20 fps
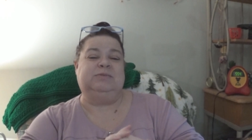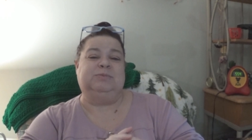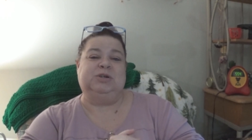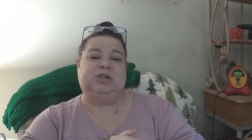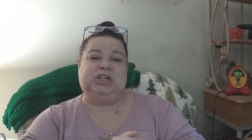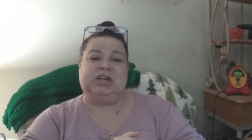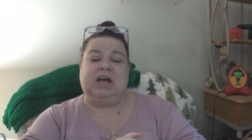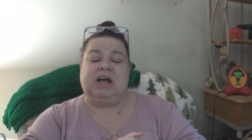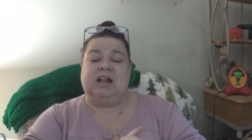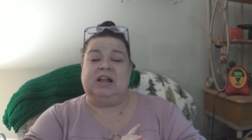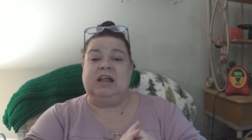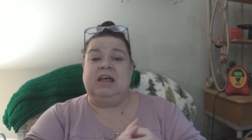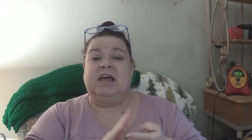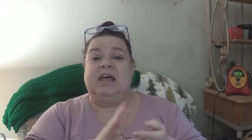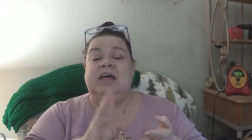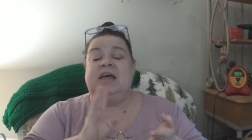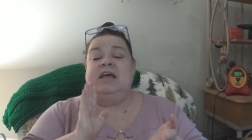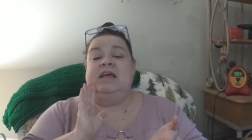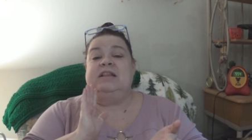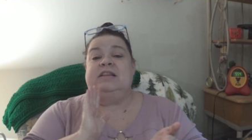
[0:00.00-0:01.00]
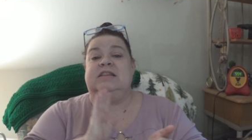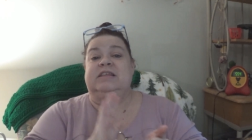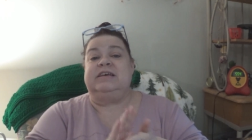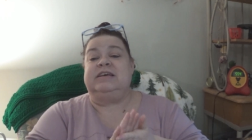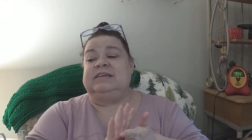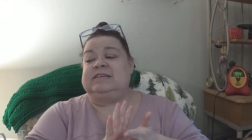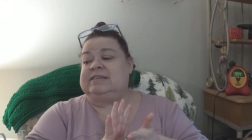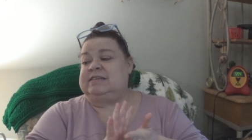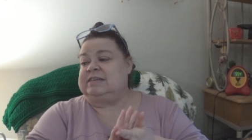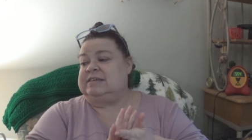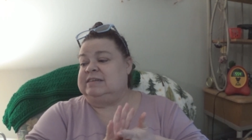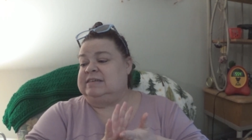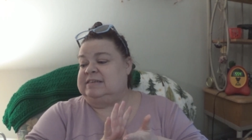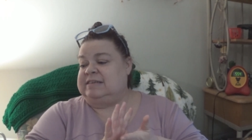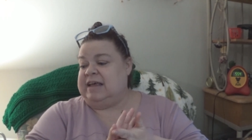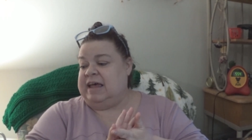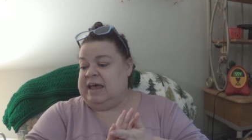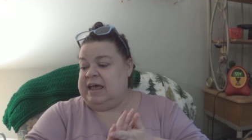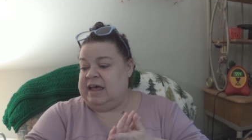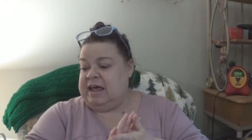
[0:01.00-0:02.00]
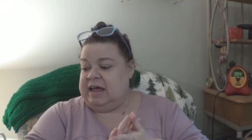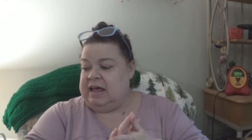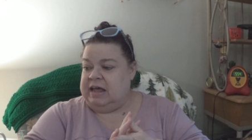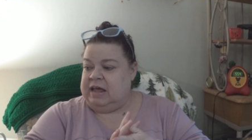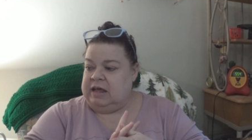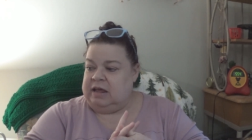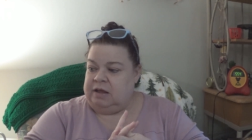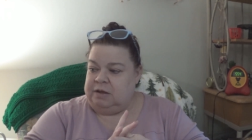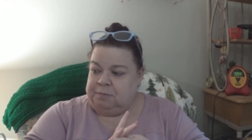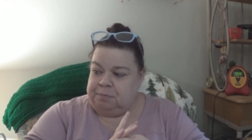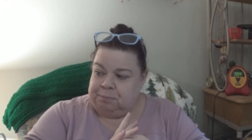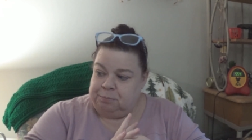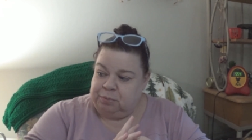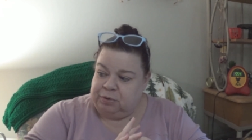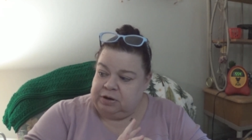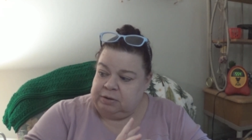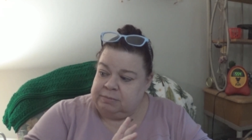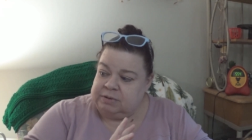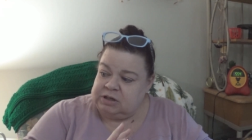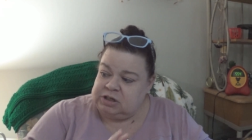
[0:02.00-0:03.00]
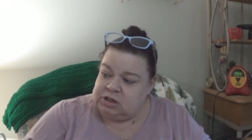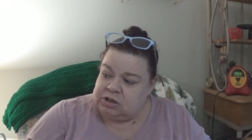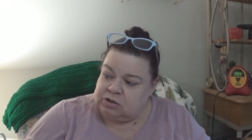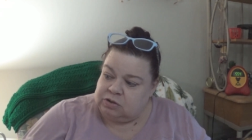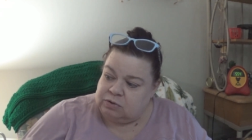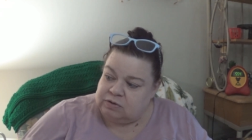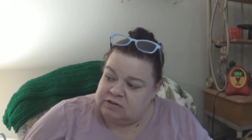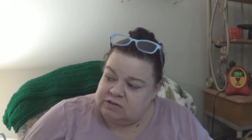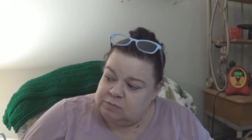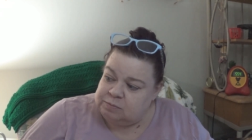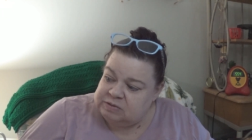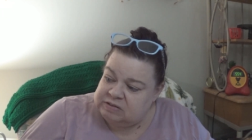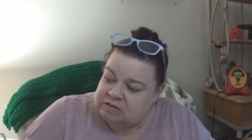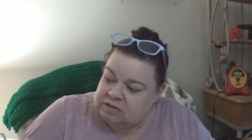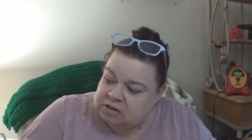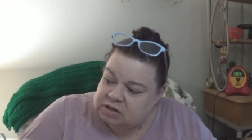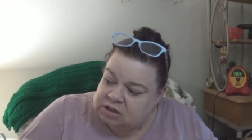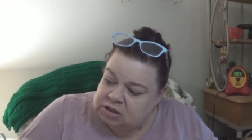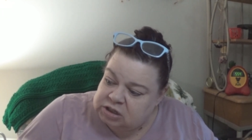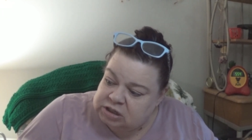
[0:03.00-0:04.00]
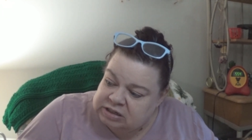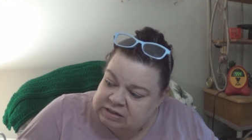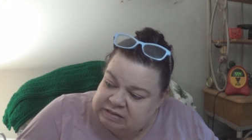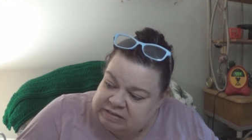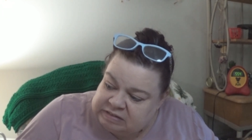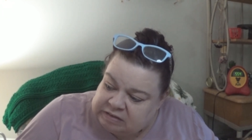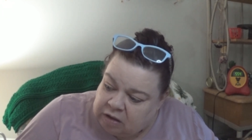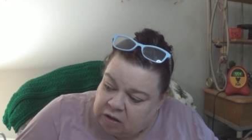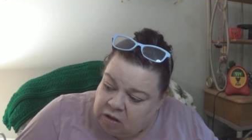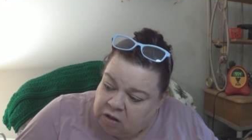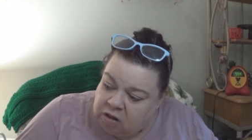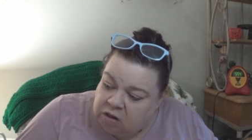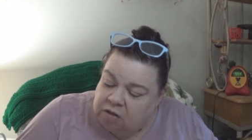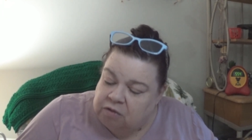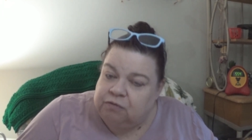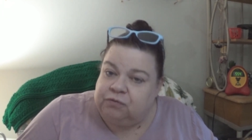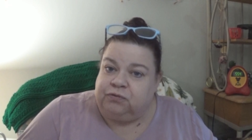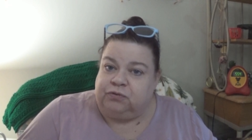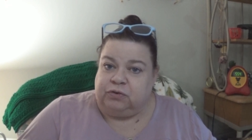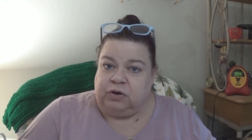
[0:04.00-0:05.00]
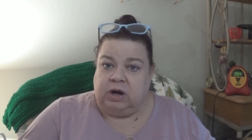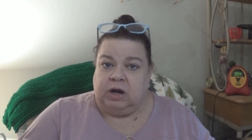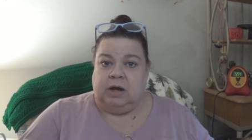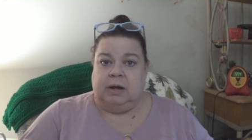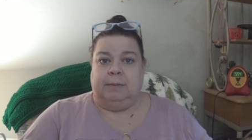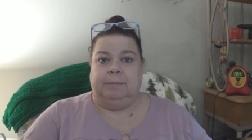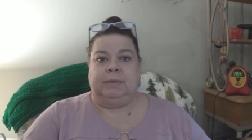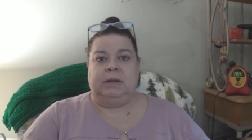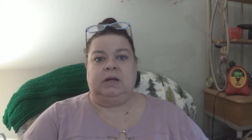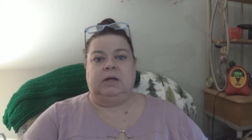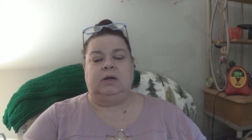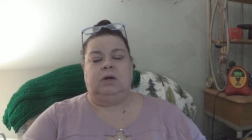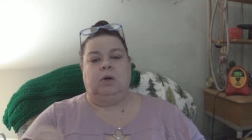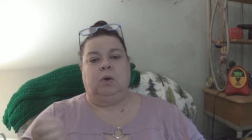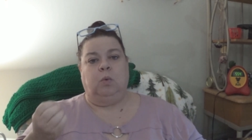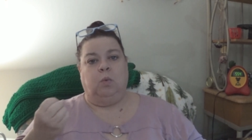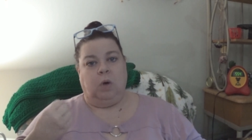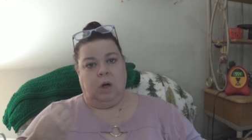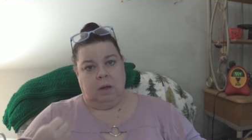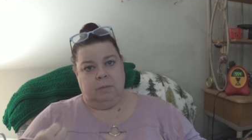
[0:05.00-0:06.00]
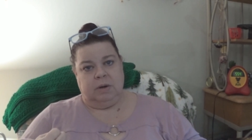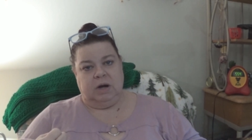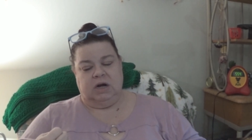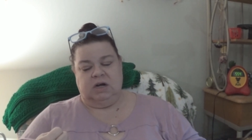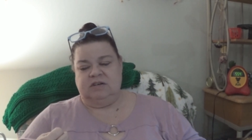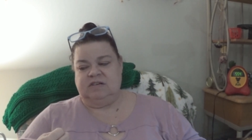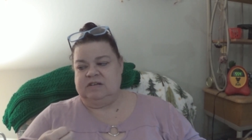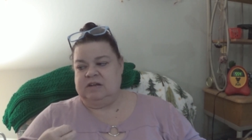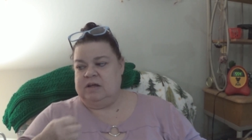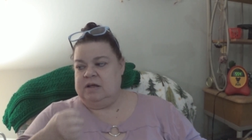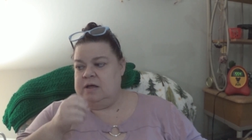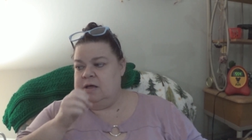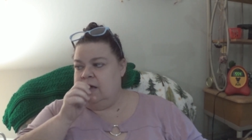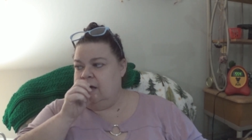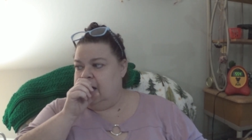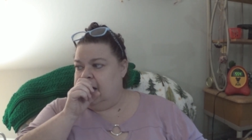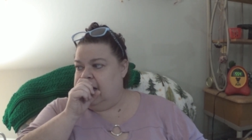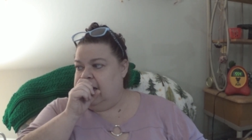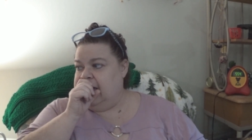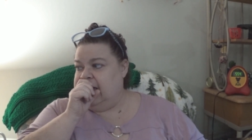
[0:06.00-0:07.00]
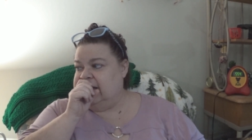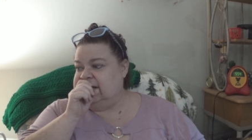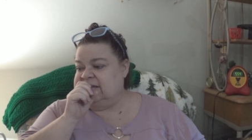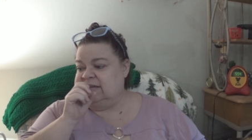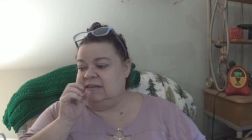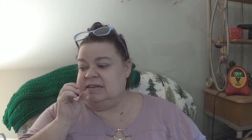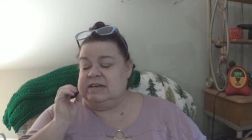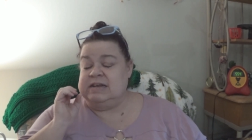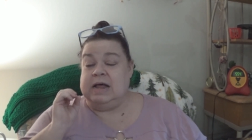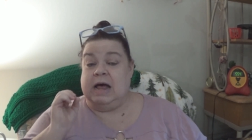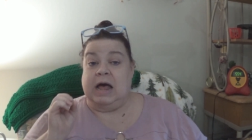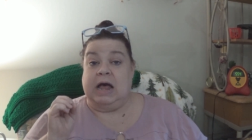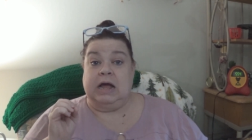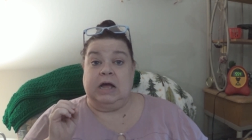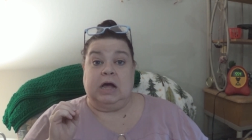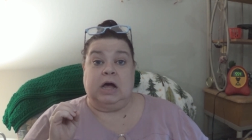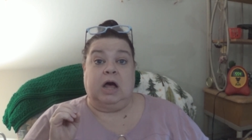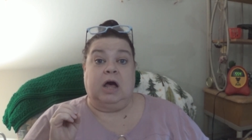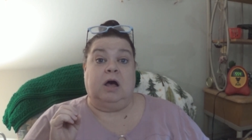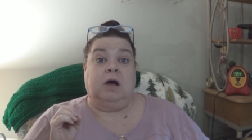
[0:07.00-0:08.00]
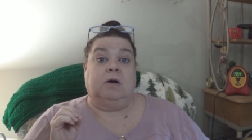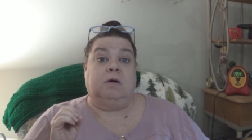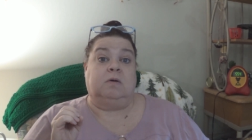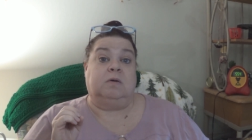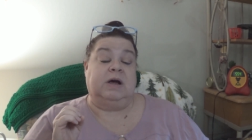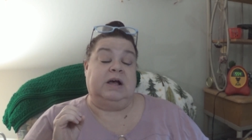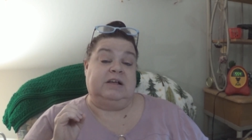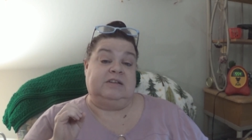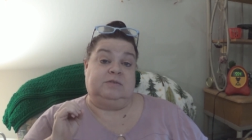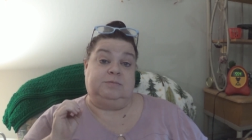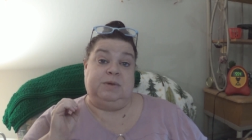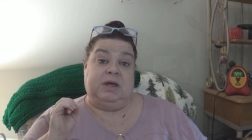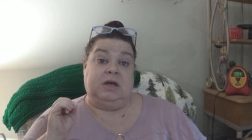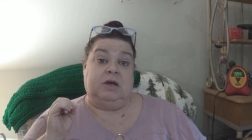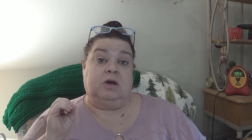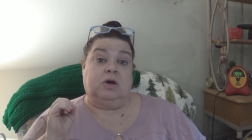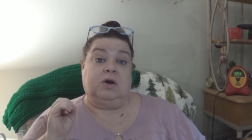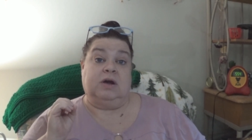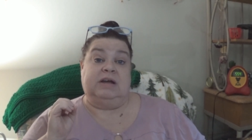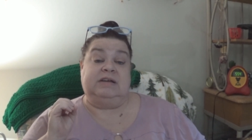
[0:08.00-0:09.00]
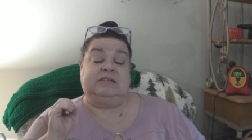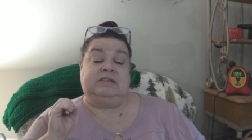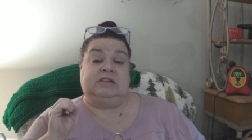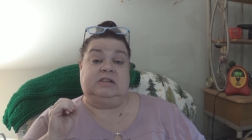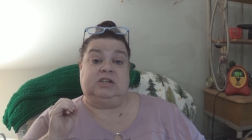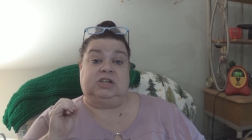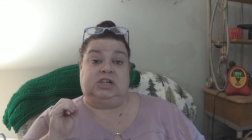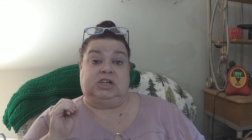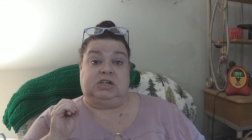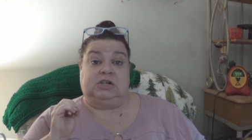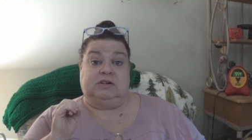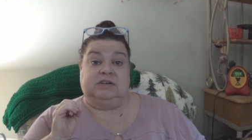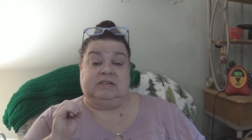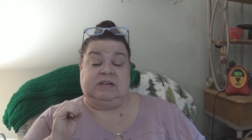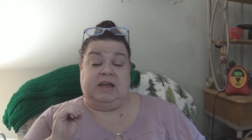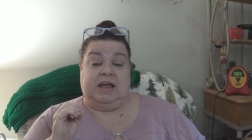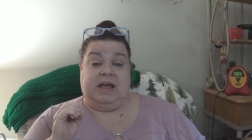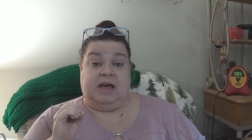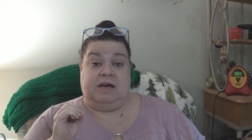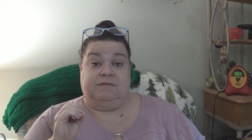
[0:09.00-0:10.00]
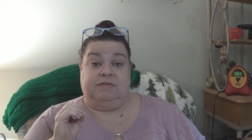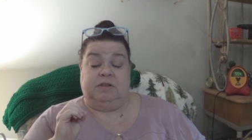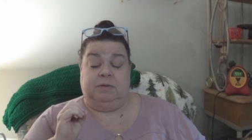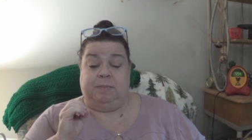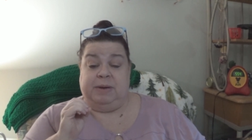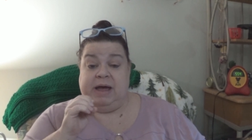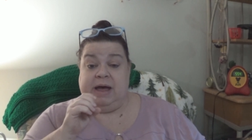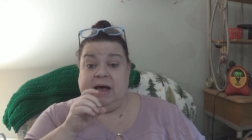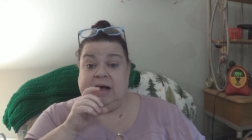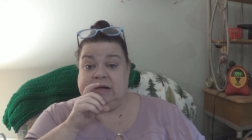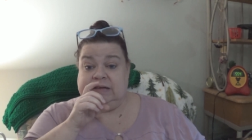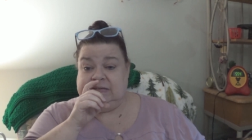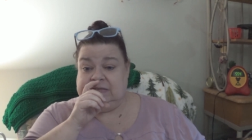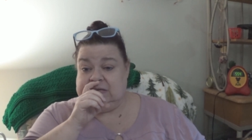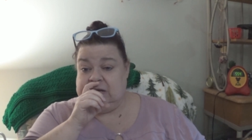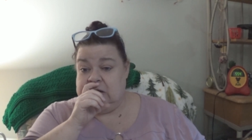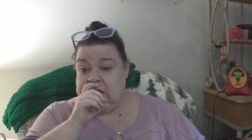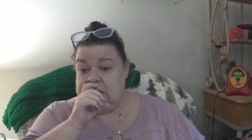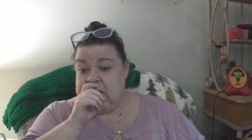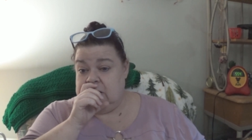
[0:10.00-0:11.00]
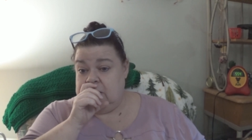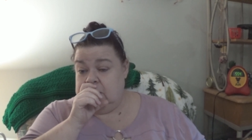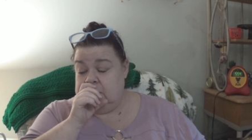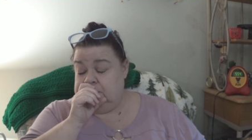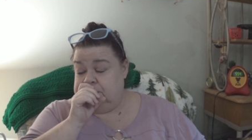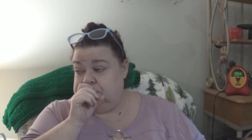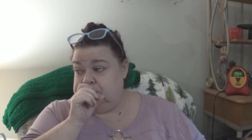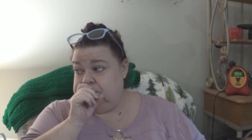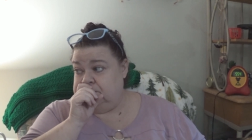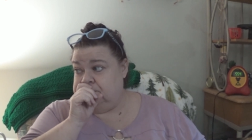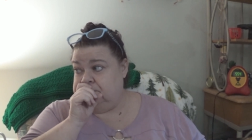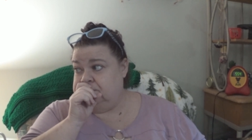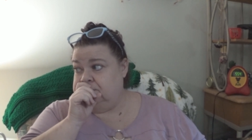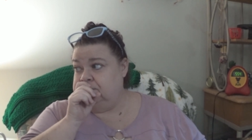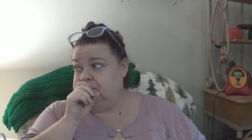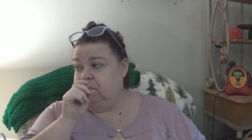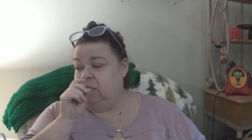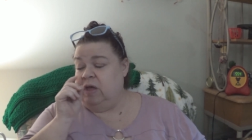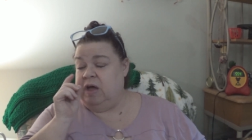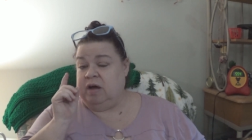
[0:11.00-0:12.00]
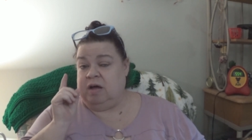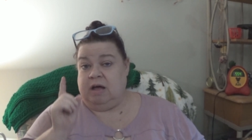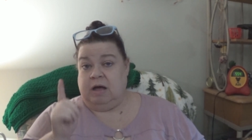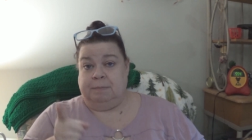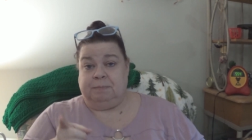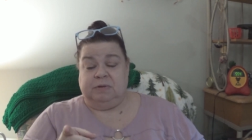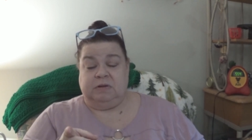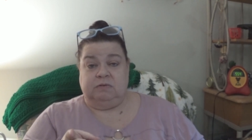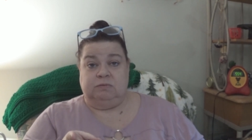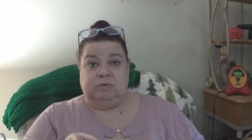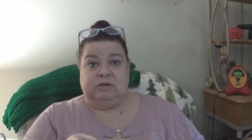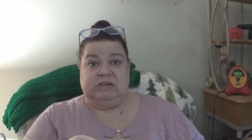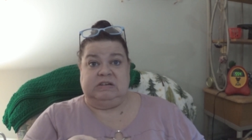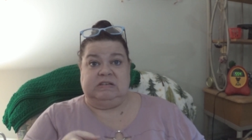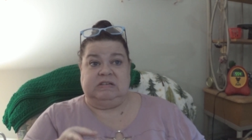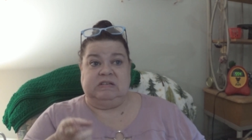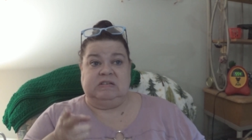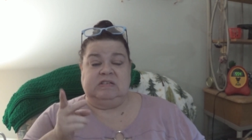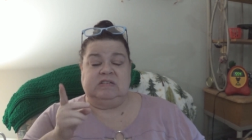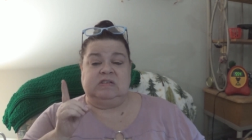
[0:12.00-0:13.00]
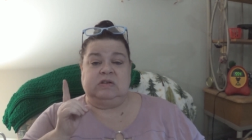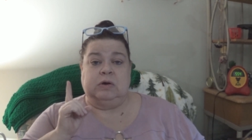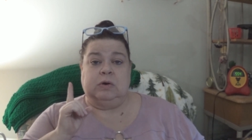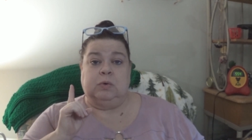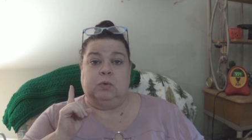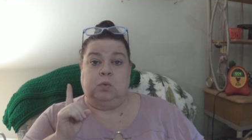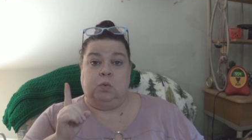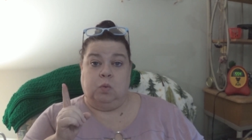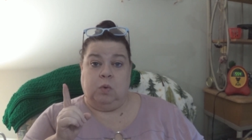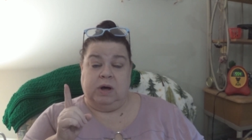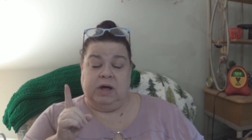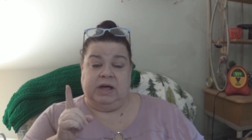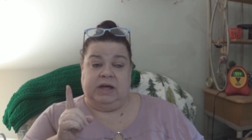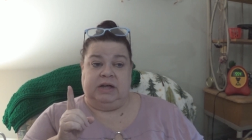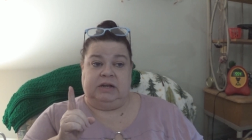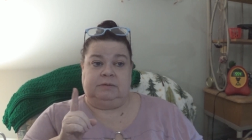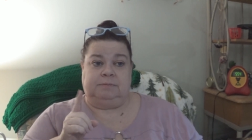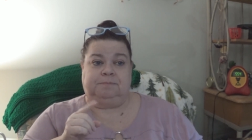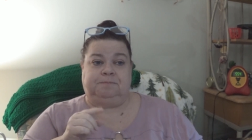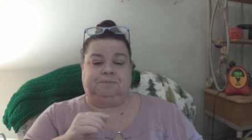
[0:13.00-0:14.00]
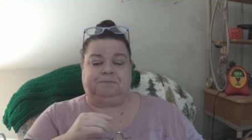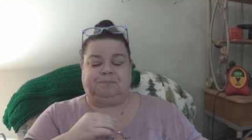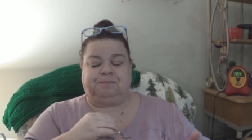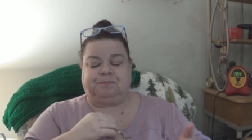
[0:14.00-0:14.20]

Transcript: Michelle. This is a pretty much a Christmas clearance haul from Walmart. I did not go as mega crazy this year as I have in the past. A couple of reasons. One,